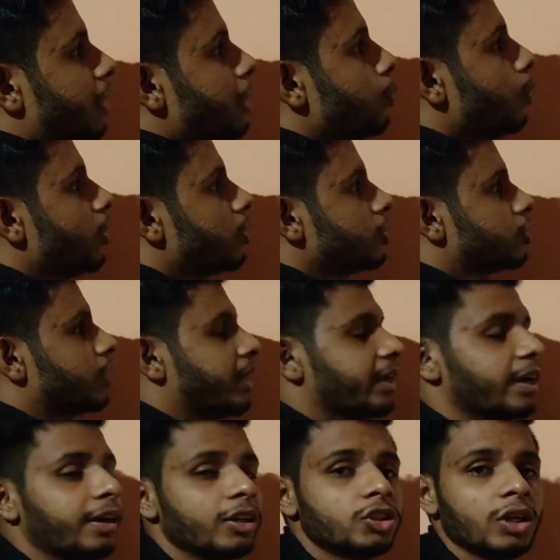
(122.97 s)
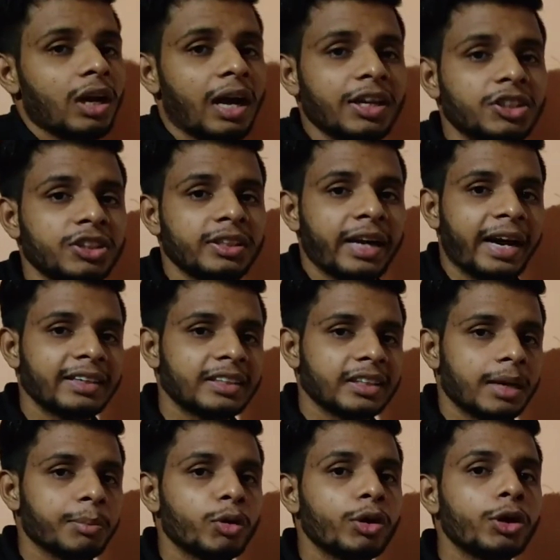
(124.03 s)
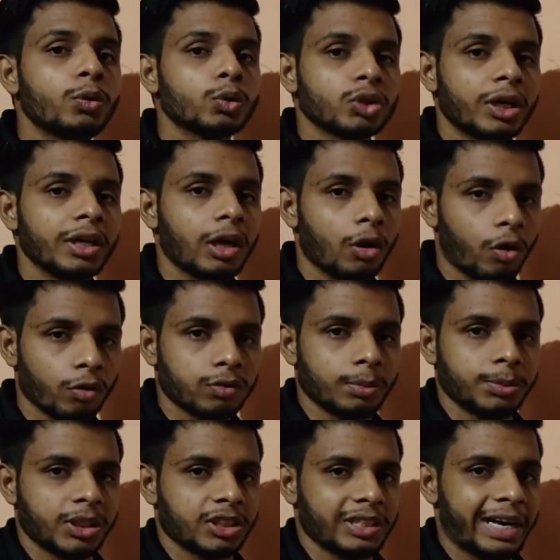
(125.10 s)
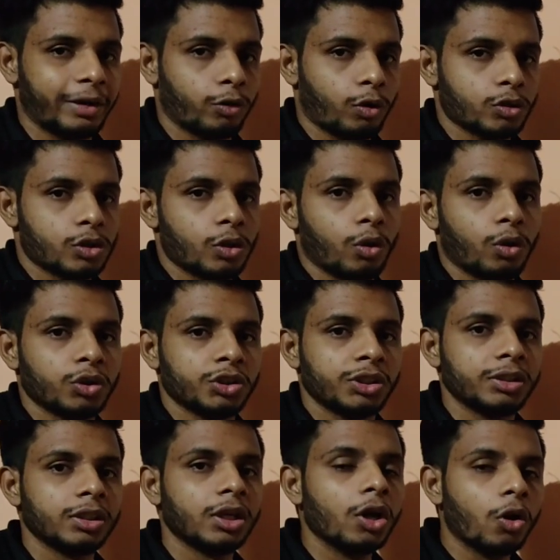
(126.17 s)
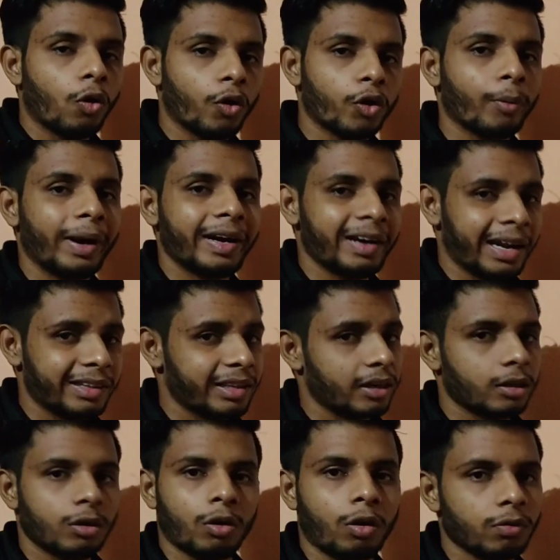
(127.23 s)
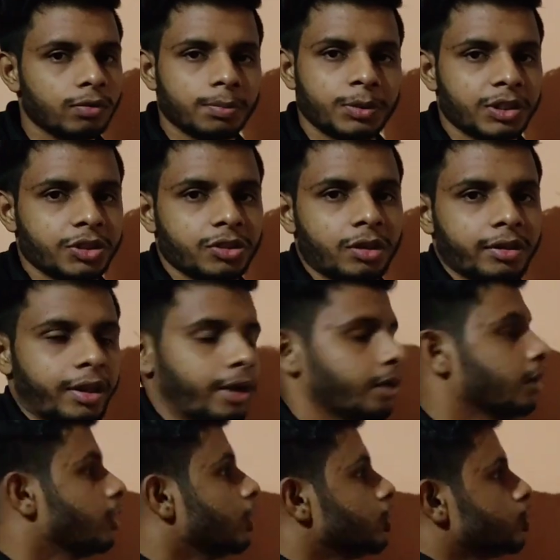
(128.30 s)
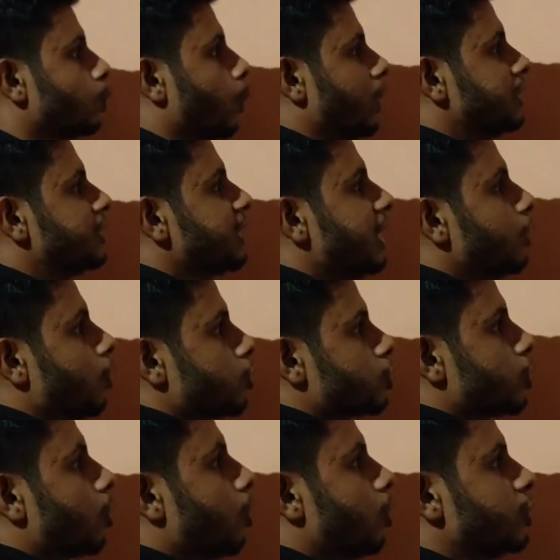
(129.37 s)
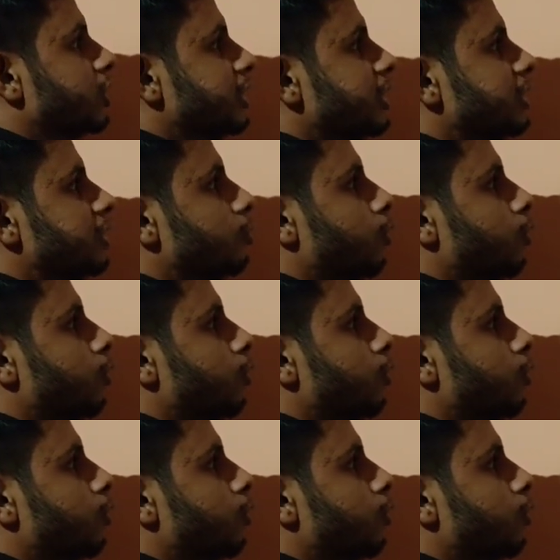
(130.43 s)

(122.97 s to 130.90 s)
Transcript: when you are studying industrial hygiene, at the time you need to study a lot of subjects like toxicology, audiometry, like that, a lot of subjects are there. So inside toxicology,